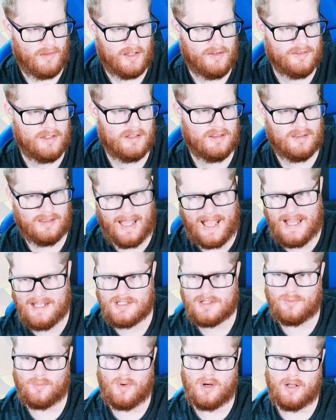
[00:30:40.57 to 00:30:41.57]
The
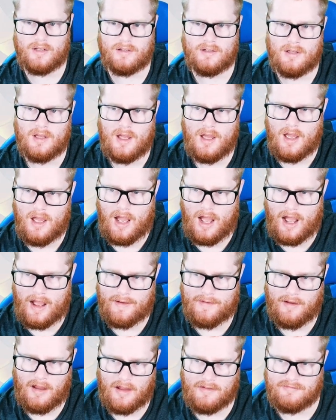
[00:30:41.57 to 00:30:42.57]
last one,
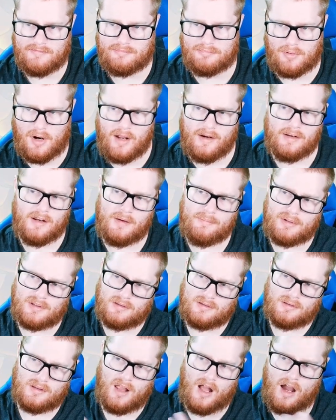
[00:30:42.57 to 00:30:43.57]
I've brought up a
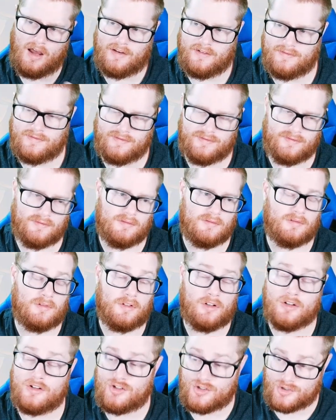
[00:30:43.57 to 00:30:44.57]
lot of
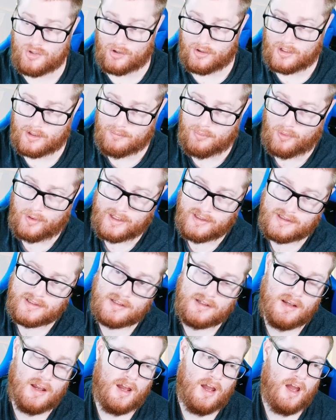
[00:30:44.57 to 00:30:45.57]
good starting
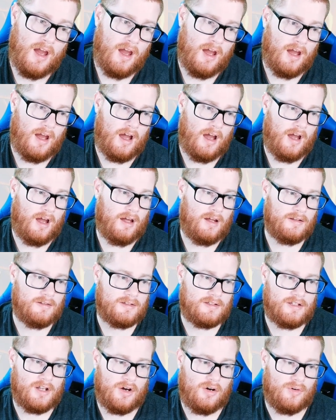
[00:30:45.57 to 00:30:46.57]
points.
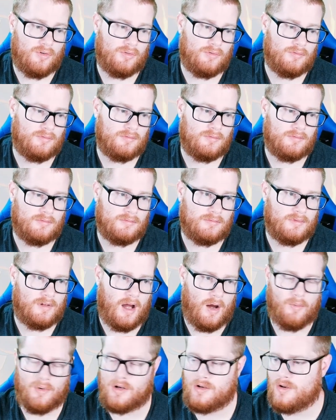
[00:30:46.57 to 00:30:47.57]
So
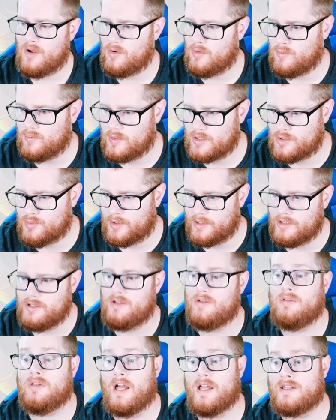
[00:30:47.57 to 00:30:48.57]
I want to know which one
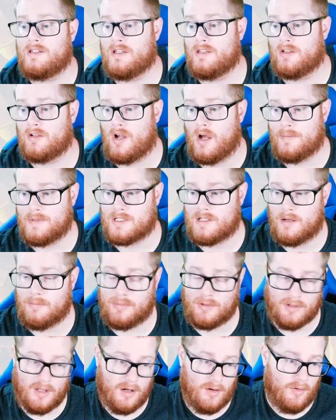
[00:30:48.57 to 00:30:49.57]
you liked in the comments down
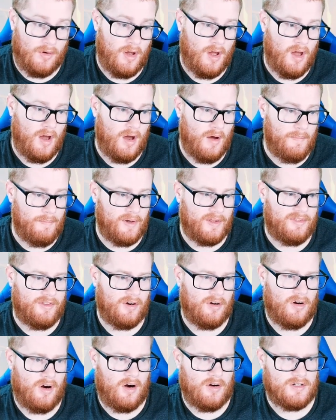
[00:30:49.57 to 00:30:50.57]
below. But
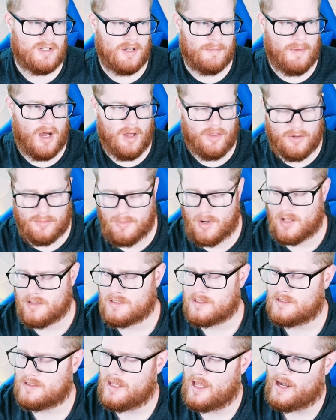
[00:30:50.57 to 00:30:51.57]
there are some other
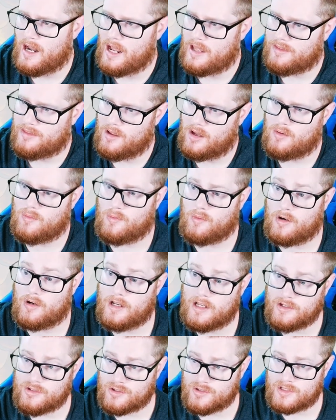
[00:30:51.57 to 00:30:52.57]
mons that I thought were
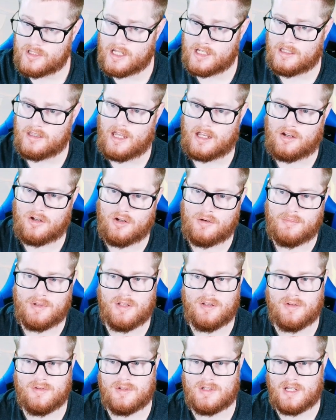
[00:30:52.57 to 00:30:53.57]
interesting that could be
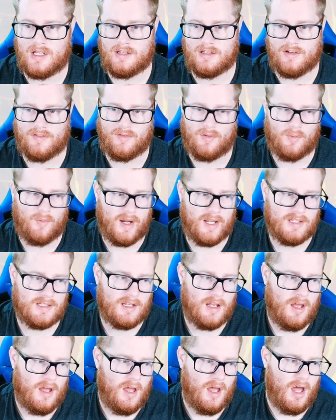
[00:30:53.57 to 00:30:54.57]
used in different
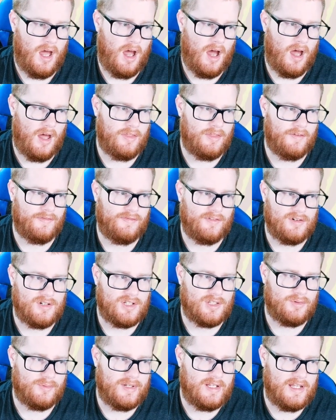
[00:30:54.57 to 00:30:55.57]
ways. The
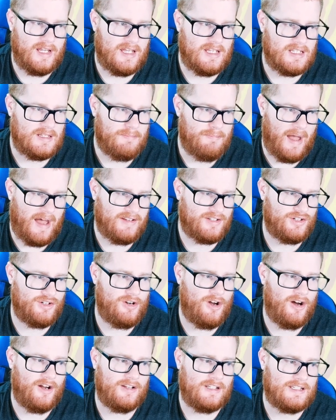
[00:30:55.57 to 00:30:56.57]
first 3 is
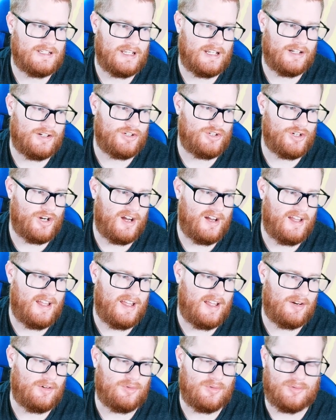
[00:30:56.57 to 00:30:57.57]
Bastardon, Sinistcha,
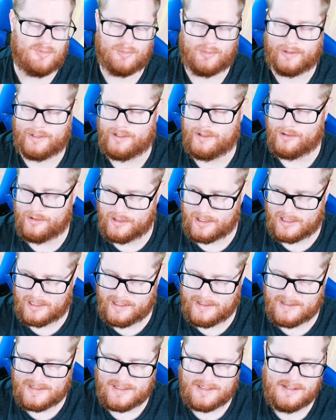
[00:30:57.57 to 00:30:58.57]
and
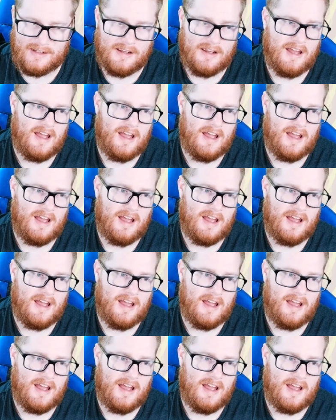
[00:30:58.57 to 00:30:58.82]
Reuniclus.